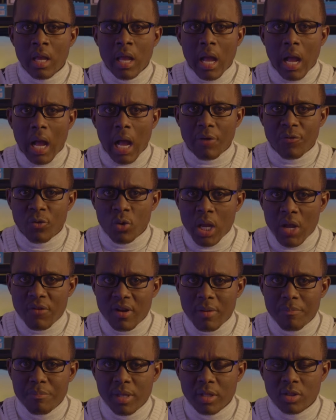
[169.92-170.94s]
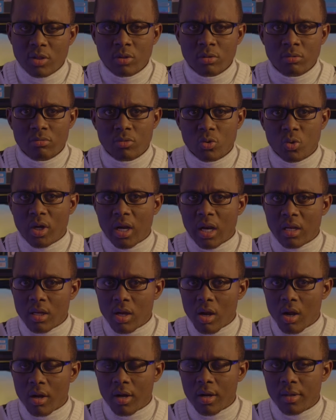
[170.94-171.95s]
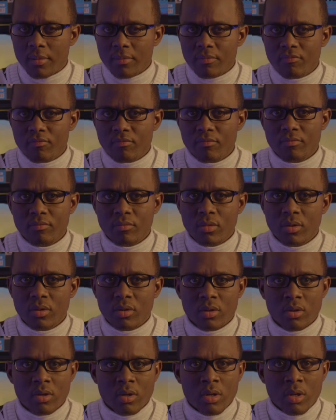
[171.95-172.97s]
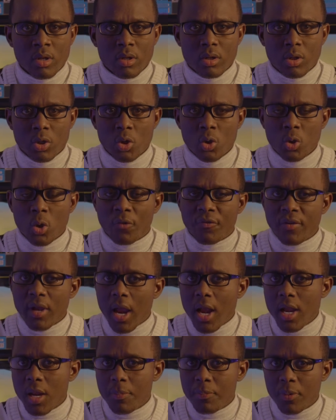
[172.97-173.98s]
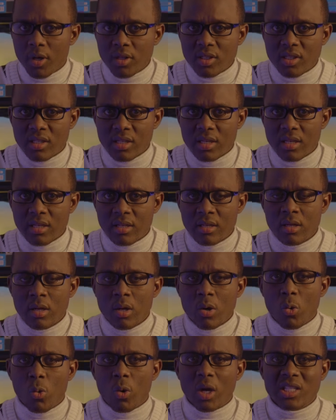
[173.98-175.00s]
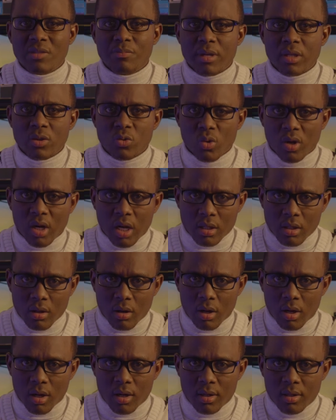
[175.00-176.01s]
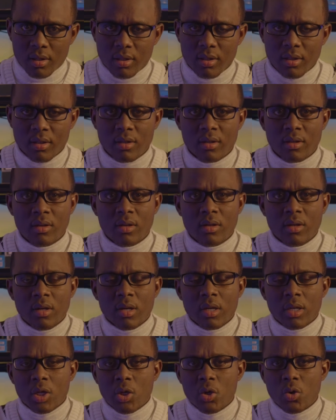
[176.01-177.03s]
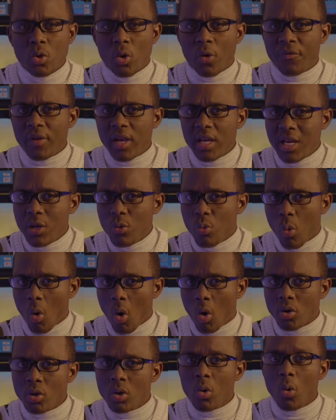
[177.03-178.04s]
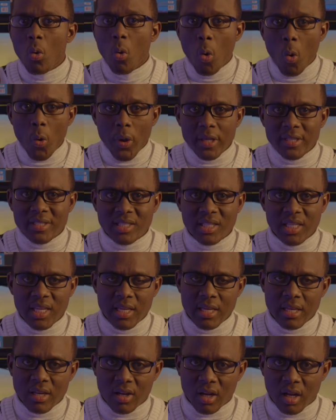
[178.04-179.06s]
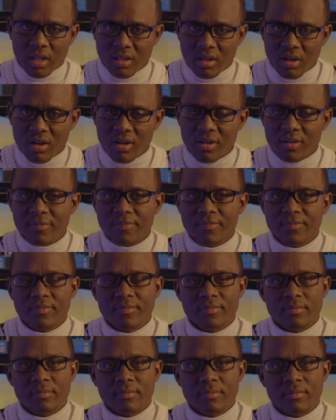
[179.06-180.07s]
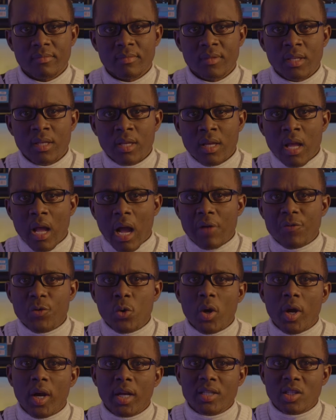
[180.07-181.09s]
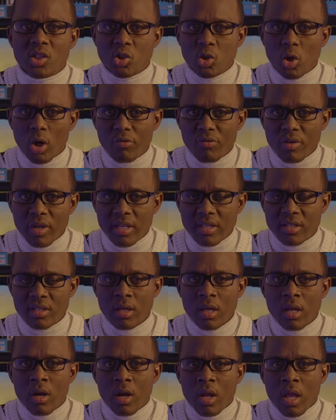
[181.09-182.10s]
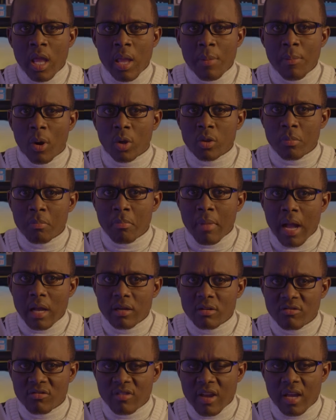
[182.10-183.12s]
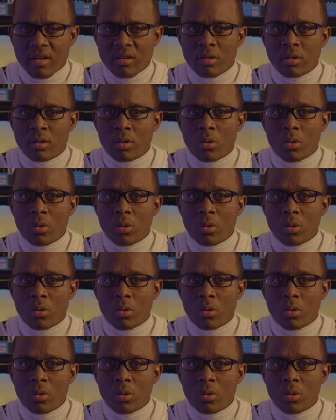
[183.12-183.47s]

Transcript: Have you ever been to Qatar? Do you know of any person who has been to Qatar? Do you know of anyone who is still in Qatar? Have you heard stories about migrant